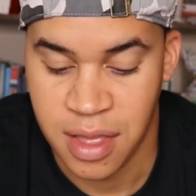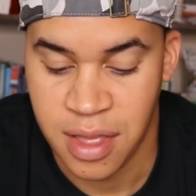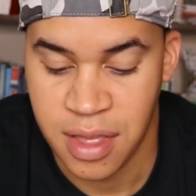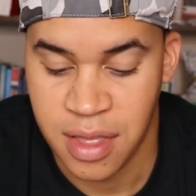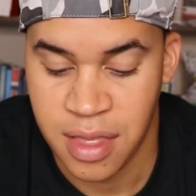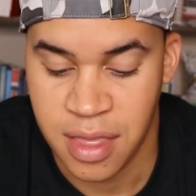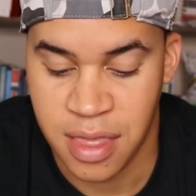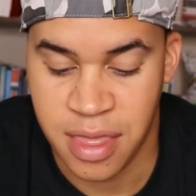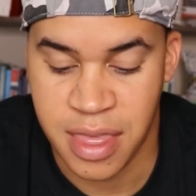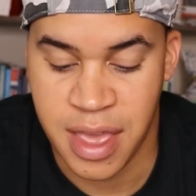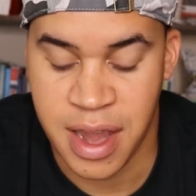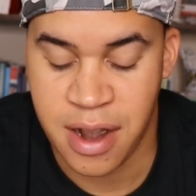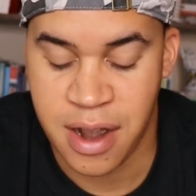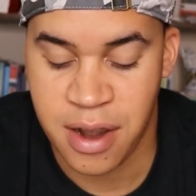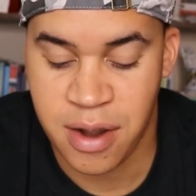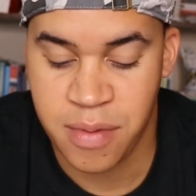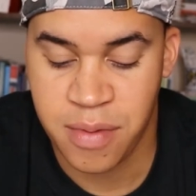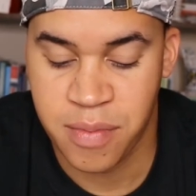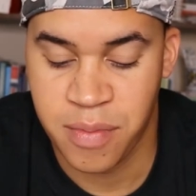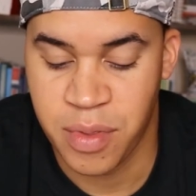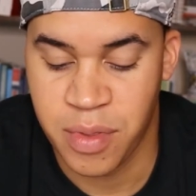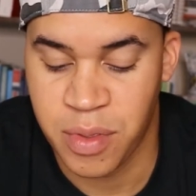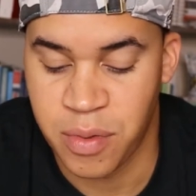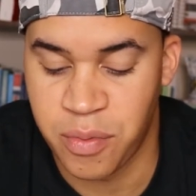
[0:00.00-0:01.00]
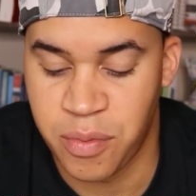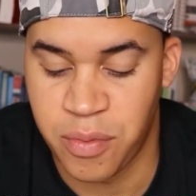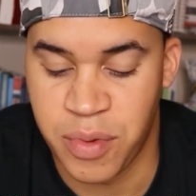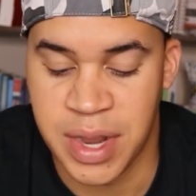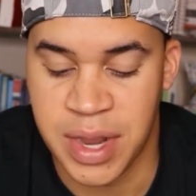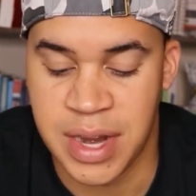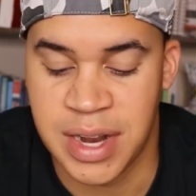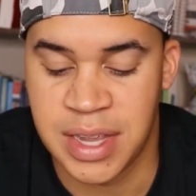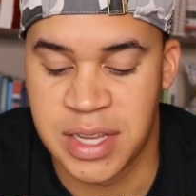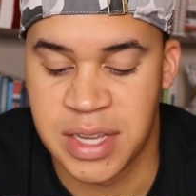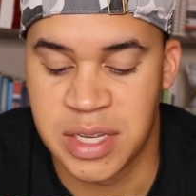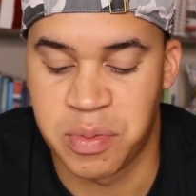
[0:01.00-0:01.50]
There,
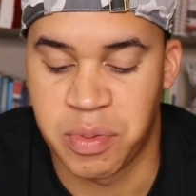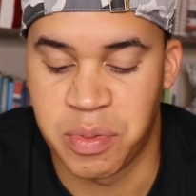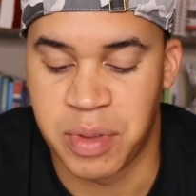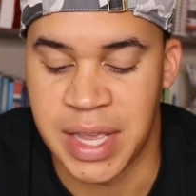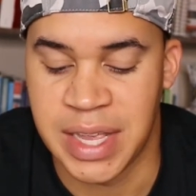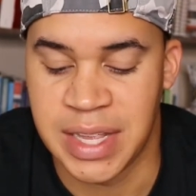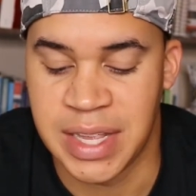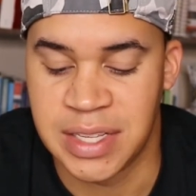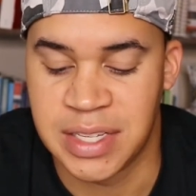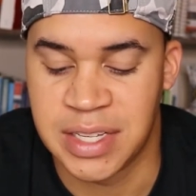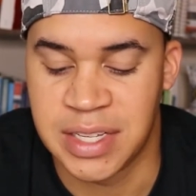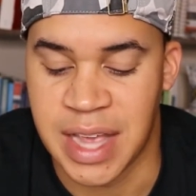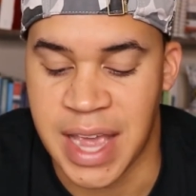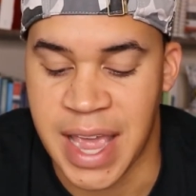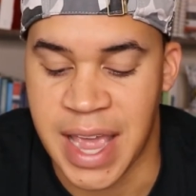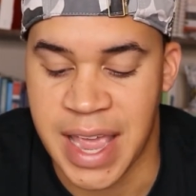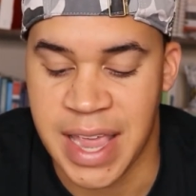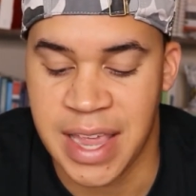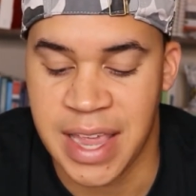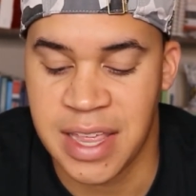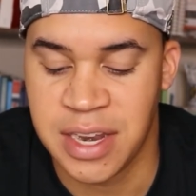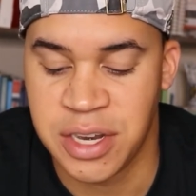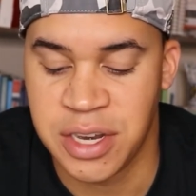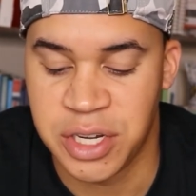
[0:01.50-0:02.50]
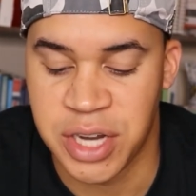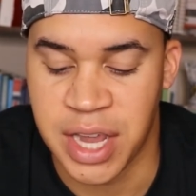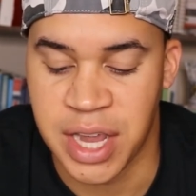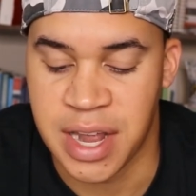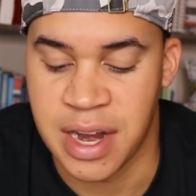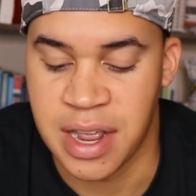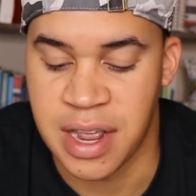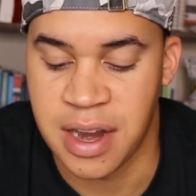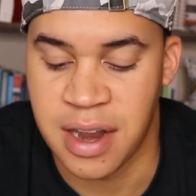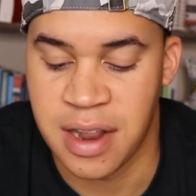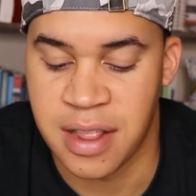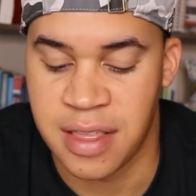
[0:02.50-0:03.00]
Reed explains to Hank and
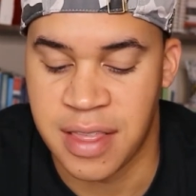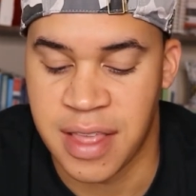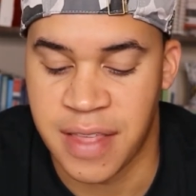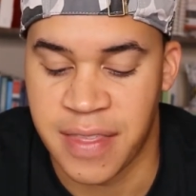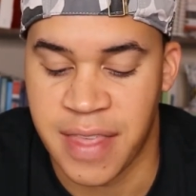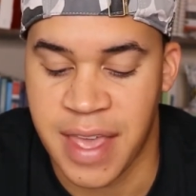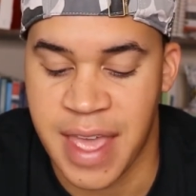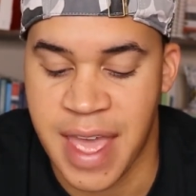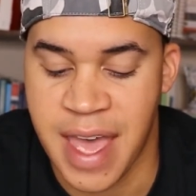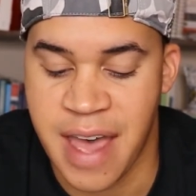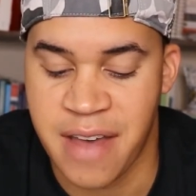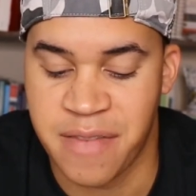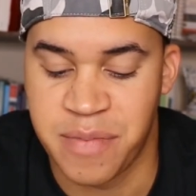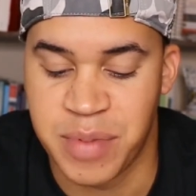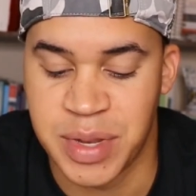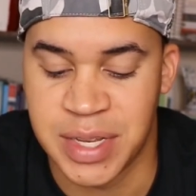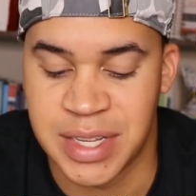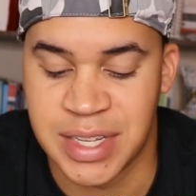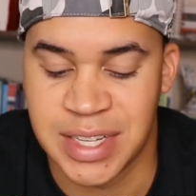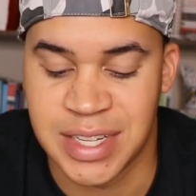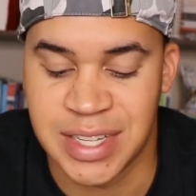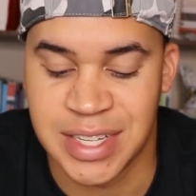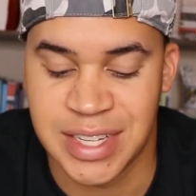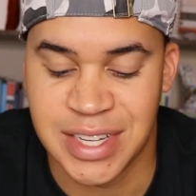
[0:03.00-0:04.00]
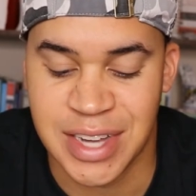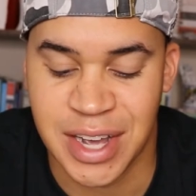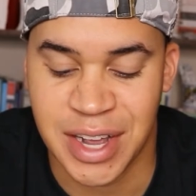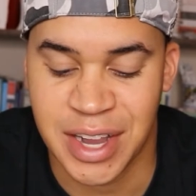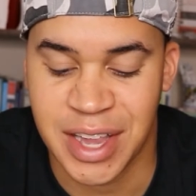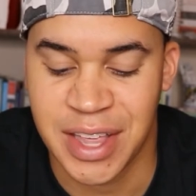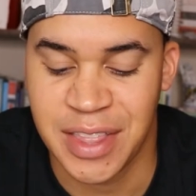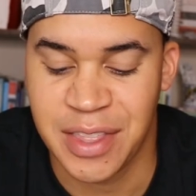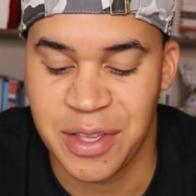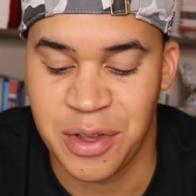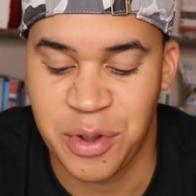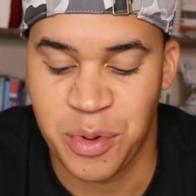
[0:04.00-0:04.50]
Janet that they have been stuck
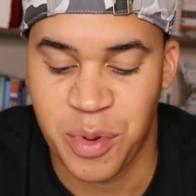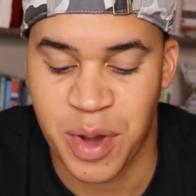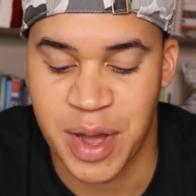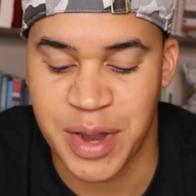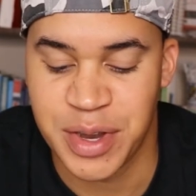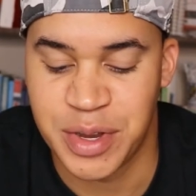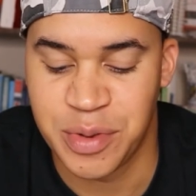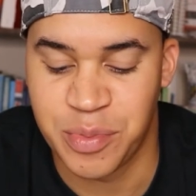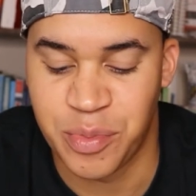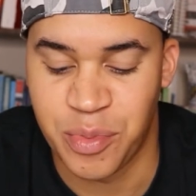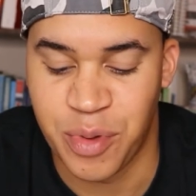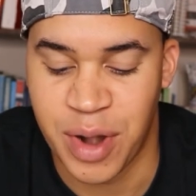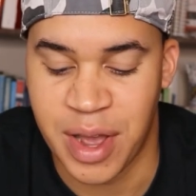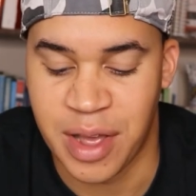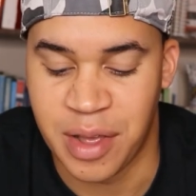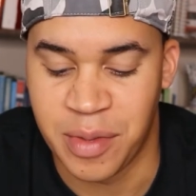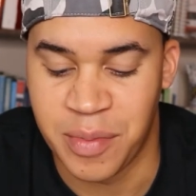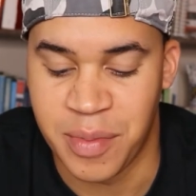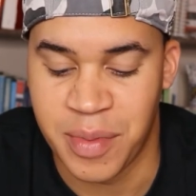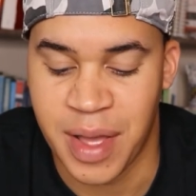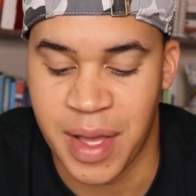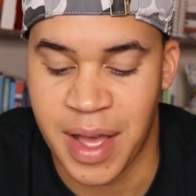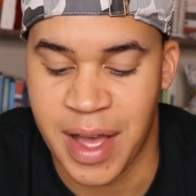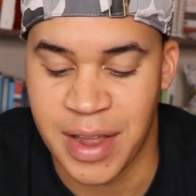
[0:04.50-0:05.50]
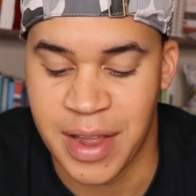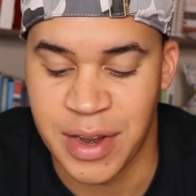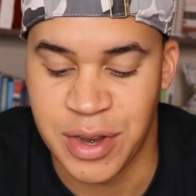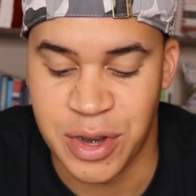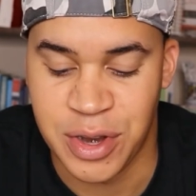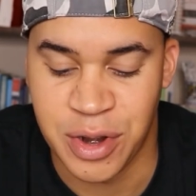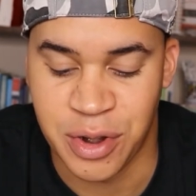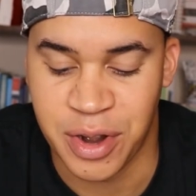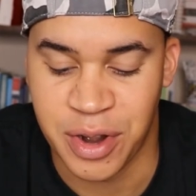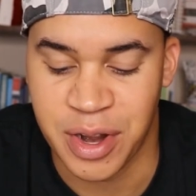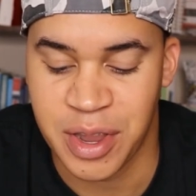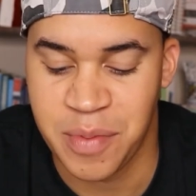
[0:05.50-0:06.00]
in the quantum realm
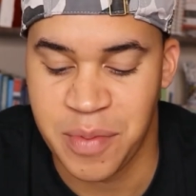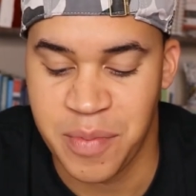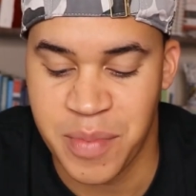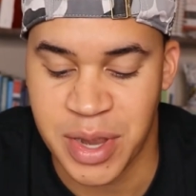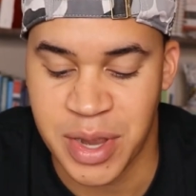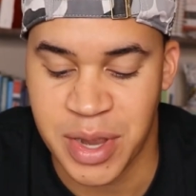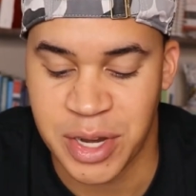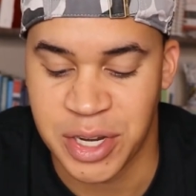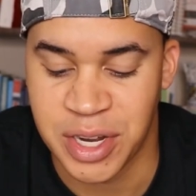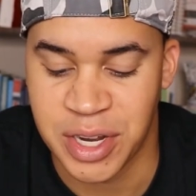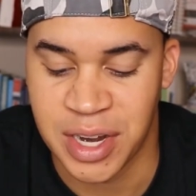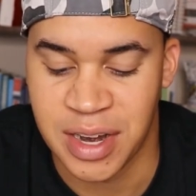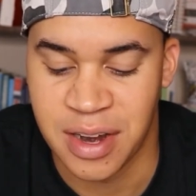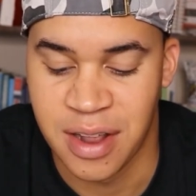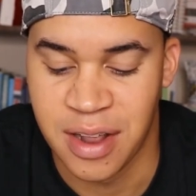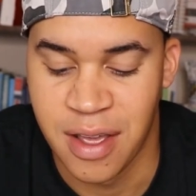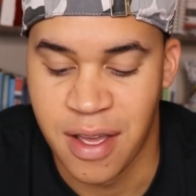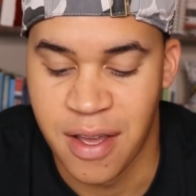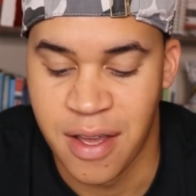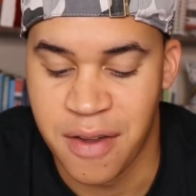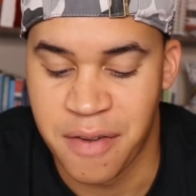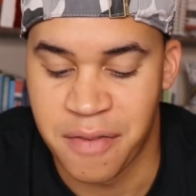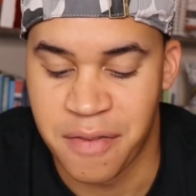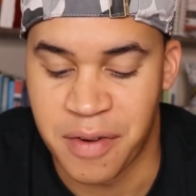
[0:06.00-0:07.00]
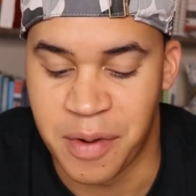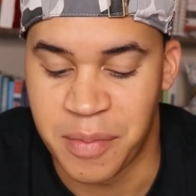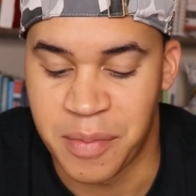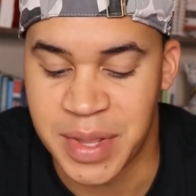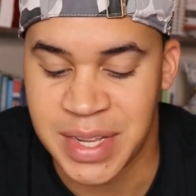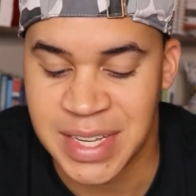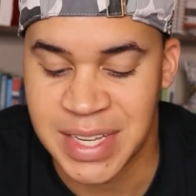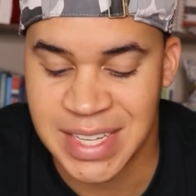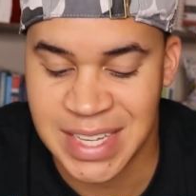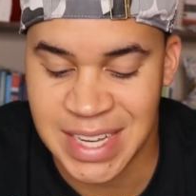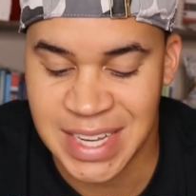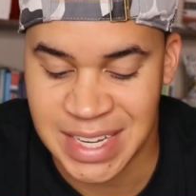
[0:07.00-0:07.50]
during a mission from the
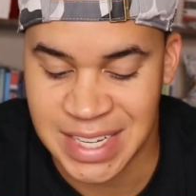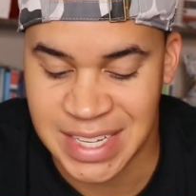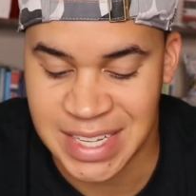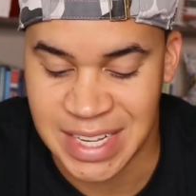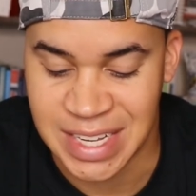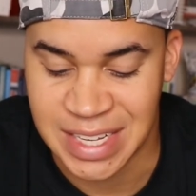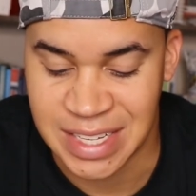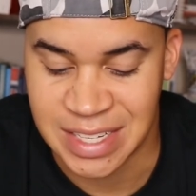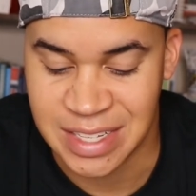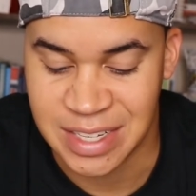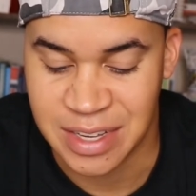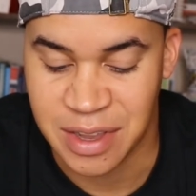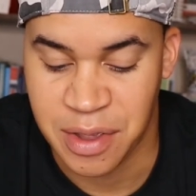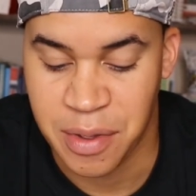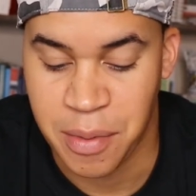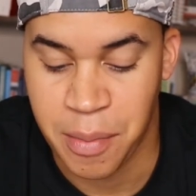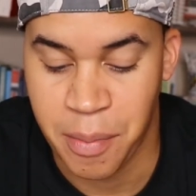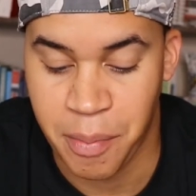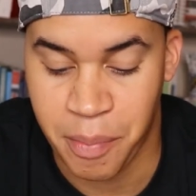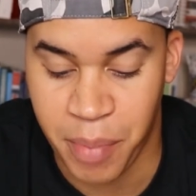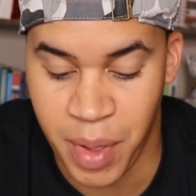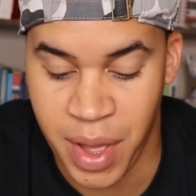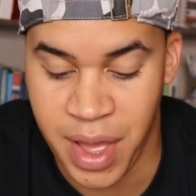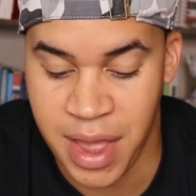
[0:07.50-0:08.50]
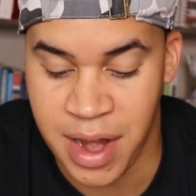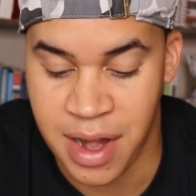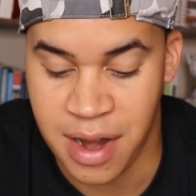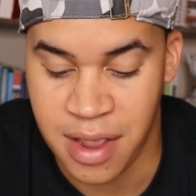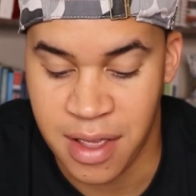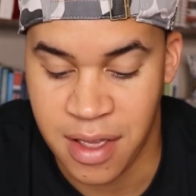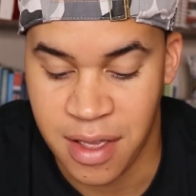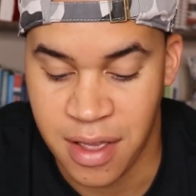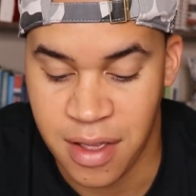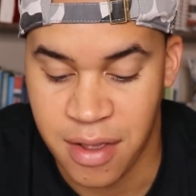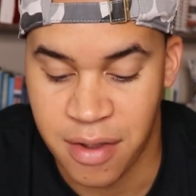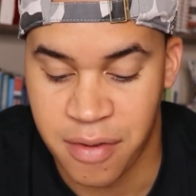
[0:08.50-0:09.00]
60s, but
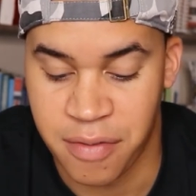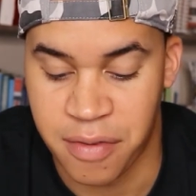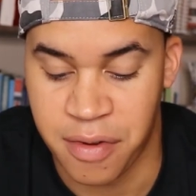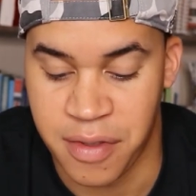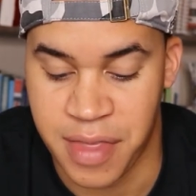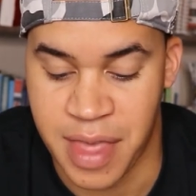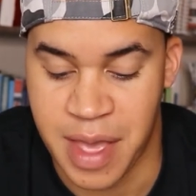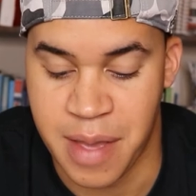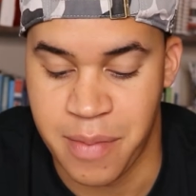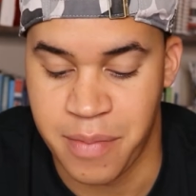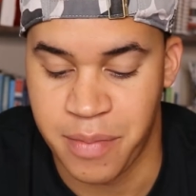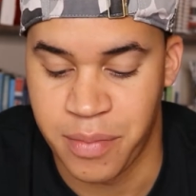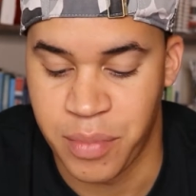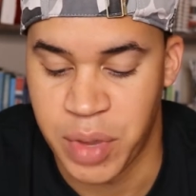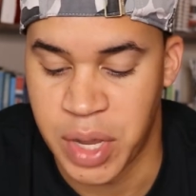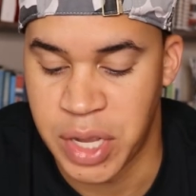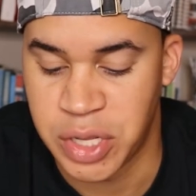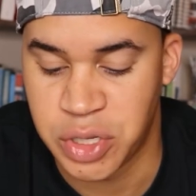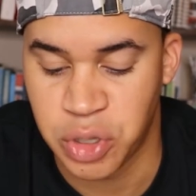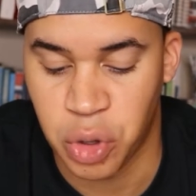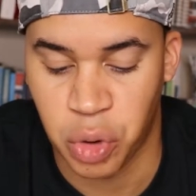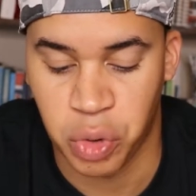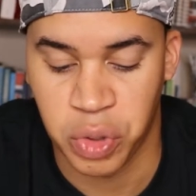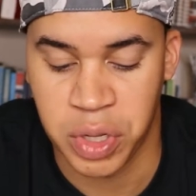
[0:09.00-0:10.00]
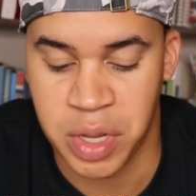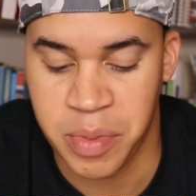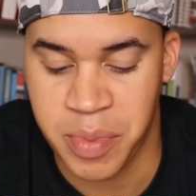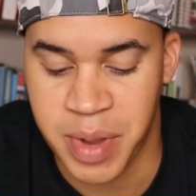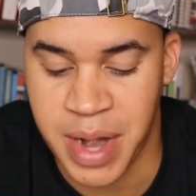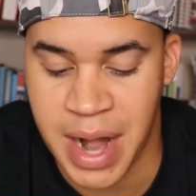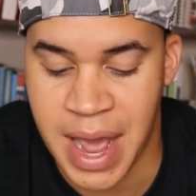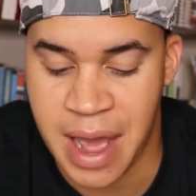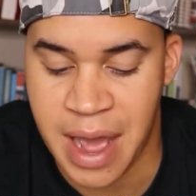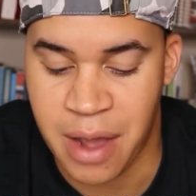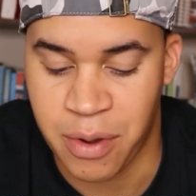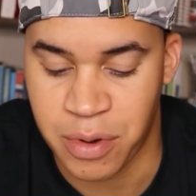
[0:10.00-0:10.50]
for them, it's only
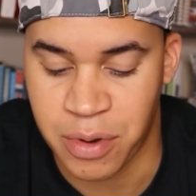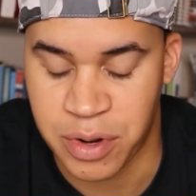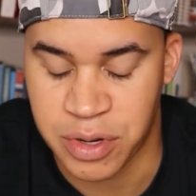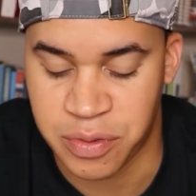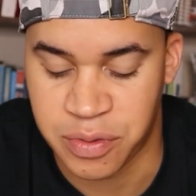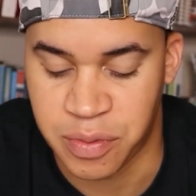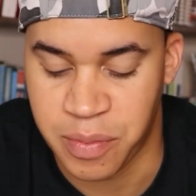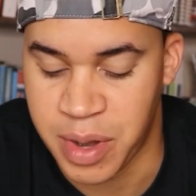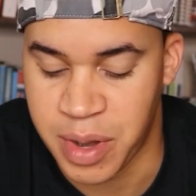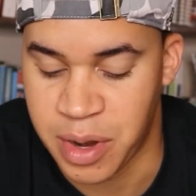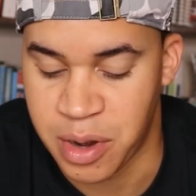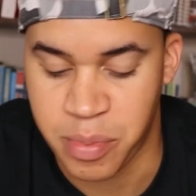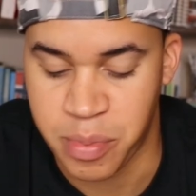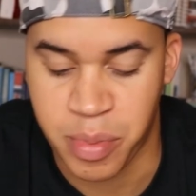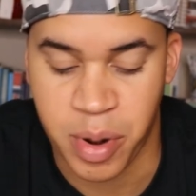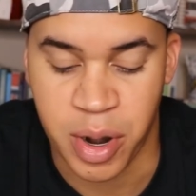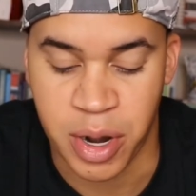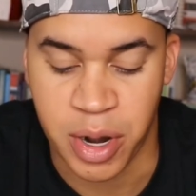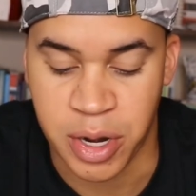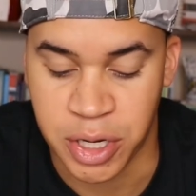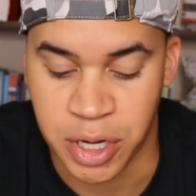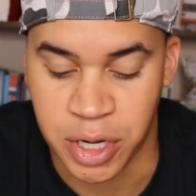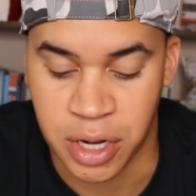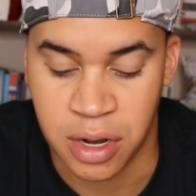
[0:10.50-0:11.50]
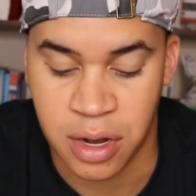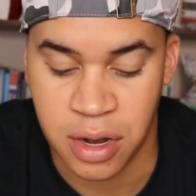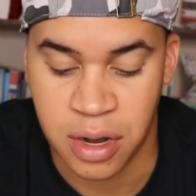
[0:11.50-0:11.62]
been hours from their departure.